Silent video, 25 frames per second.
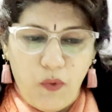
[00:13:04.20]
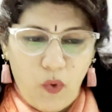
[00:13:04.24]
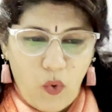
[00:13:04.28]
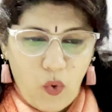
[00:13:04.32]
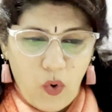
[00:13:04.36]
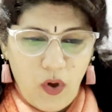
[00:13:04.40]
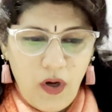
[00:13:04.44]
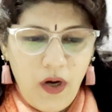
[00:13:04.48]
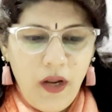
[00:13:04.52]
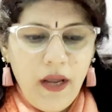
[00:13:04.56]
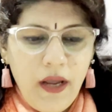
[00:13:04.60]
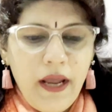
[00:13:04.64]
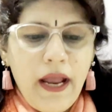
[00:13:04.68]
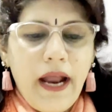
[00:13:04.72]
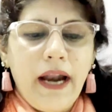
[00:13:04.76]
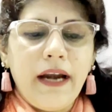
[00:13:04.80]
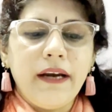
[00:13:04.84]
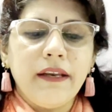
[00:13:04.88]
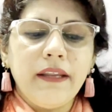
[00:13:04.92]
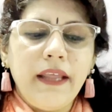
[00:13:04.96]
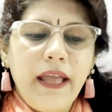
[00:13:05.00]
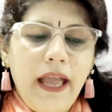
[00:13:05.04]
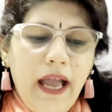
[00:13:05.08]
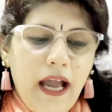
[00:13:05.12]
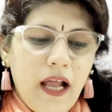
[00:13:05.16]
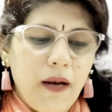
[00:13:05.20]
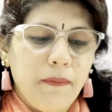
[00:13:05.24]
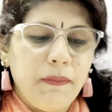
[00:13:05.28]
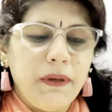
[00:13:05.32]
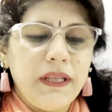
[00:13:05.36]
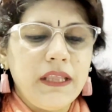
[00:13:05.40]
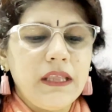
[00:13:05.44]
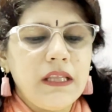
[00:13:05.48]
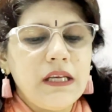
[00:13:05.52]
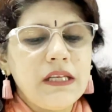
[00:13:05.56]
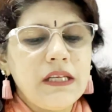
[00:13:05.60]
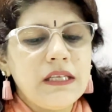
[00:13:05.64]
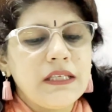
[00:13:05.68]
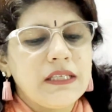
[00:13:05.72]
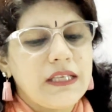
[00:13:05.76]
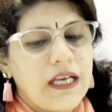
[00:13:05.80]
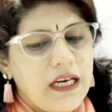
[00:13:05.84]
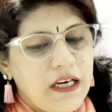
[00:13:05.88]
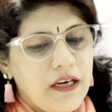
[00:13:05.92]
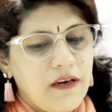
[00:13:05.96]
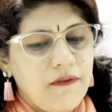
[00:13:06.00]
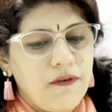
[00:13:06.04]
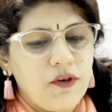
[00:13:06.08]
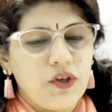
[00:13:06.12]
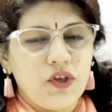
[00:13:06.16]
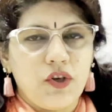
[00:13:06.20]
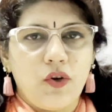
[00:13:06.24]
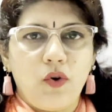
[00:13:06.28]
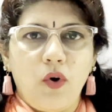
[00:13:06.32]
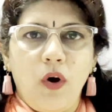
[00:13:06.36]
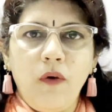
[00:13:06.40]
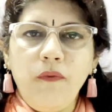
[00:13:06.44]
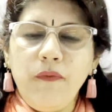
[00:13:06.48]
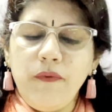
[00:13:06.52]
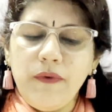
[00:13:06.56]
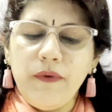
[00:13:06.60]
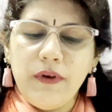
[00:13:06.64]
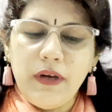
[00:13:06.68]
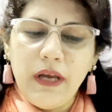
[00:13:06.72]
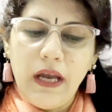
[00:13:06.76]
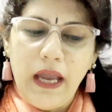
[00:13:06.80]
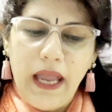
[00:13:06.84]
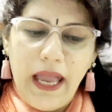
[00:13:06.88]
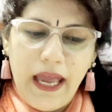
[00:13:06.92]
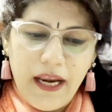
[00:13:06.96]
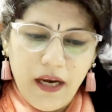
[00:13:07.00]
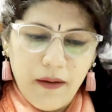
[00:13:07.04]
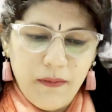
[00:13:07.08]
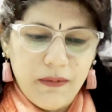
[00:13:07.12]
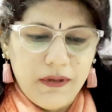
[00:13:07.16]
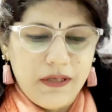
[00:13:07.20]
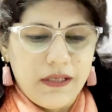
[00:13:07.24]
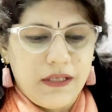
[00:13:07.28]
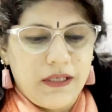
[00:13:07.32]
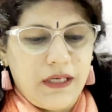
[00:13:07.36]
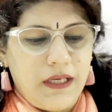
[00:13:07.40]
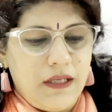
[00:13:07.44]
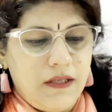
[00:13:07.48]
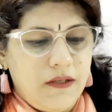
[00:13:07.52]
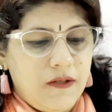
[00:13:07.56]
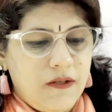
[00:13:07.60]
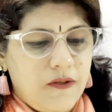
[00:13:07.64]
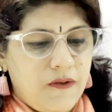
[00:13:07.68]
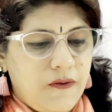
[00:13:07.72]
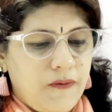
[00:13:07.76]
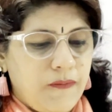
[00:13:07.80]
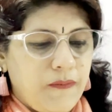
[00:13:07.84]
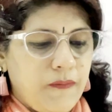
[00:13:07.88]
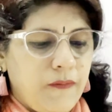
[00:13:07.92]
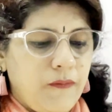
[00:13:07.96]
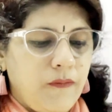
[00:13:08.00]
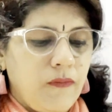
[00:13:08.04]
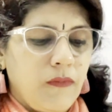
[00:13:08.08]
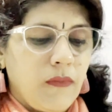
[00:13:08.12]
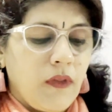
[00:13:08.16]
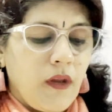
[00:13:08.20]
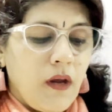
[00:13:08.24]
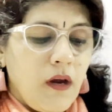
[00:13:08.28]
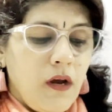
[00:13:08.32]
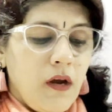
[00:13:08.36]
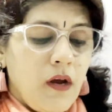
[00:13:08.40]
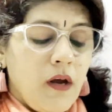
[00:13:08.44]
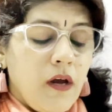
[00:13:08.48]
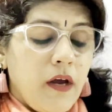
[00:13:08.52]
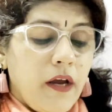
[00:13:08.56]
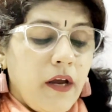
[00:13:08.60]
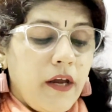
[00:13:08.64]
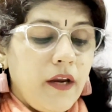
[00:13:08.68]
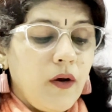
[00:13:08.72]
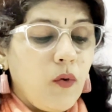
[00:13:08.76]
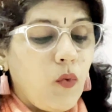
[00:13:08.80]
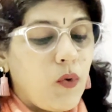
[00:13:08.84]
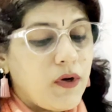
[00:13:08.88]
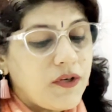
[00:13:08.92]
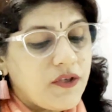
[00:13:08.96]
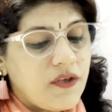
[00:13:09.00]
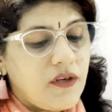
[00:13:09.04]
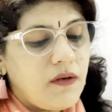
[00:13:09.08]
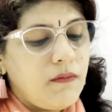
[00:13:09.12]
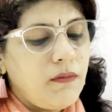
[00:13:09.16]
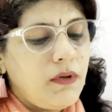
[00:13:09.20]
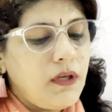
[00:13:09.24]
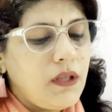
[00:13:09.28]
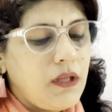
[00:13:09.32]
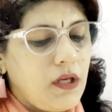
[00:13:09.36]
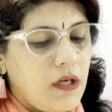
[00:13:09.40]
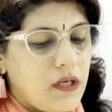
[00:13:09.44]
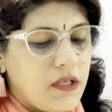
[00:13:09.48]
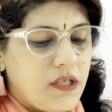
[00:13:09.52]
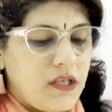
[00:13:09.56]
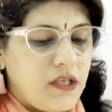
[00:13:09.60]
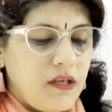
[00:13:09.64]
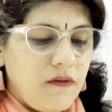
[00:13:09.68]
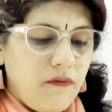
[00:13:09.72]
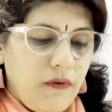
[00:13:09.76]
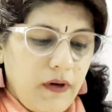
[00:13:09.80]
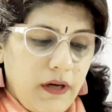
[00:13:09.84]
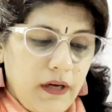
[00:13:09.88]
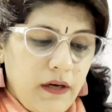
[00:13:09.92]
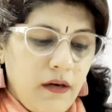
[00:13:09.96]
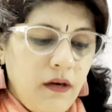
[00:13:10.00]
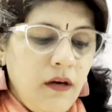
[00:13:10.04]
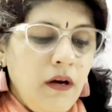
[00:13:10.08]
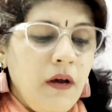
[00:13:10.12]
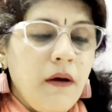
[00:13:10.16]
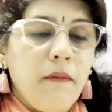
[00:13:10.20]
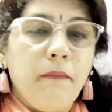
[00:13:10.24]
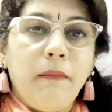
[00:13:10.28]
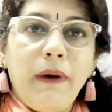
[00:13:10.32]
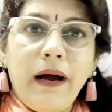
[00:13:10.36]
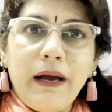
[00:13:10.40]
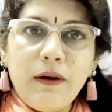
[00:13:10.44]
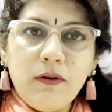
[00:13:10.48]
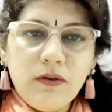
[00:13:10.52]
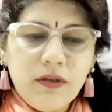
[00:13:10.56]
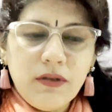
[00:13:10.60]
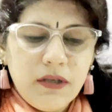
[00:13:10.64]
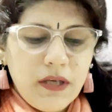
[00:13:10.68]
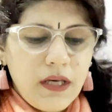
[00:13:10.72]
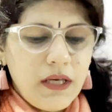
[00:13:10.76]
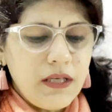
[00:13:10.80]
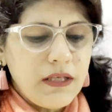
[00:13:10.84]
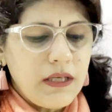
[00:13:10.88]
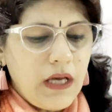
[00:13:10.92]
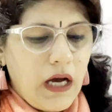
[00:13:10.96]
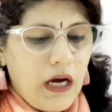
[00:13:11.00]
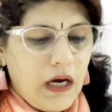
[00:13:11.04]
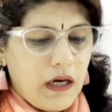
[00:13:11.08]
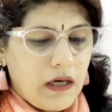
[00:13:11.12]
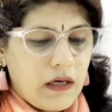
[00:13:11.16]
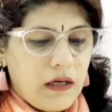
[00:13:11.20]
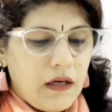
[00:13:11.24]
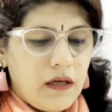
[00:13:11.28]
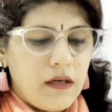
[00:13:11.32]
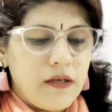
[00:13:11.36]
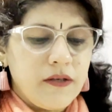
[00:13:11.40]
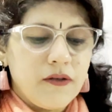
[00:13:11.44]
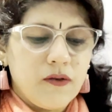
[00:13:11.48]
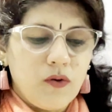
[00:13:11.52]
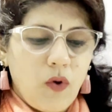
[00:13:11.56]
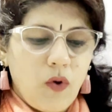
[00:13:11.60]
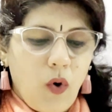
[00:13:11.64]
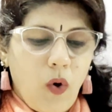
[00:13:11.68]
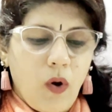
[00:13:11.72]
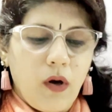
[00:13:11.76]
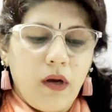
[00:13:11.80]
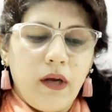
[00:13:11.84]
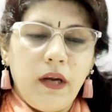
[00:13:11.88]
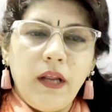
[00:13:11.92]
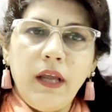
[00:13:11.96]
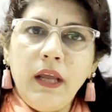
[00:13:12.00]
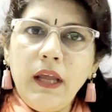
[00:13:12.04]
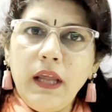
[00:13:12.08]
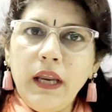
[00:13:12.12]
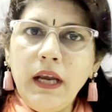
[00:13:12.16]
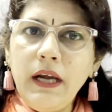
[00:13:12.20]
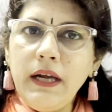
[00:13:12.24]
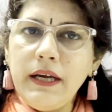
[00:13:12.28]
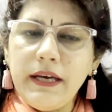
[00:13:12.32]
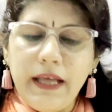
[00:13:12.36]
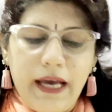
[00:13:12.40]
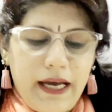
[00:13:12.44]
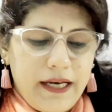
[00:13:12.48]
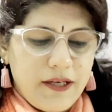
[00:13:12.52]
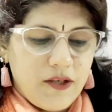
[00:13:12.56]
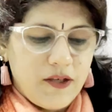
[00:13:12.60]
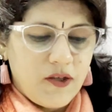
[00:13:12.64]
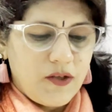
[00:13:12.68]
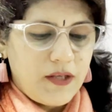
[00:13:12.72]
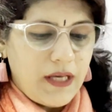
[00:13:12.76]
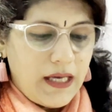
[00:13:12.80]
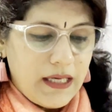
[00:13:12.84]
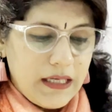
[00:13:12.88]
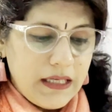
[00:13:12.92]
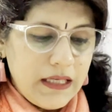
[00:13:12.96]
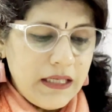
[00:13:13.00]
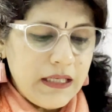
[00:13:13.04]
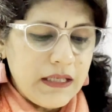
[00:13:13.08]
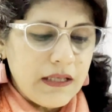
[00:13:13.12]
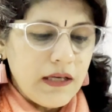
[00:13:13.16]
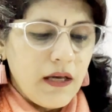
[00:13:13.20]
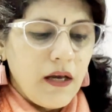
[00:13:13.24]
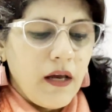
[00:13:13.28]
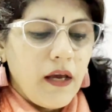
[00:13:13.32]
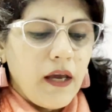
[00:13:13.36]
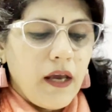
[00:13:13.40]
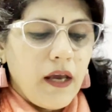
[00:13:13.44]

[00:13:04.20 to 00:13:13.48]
pole and they help in the cell division of animal cells. In question number 31, meiosis occurs only in dash cells.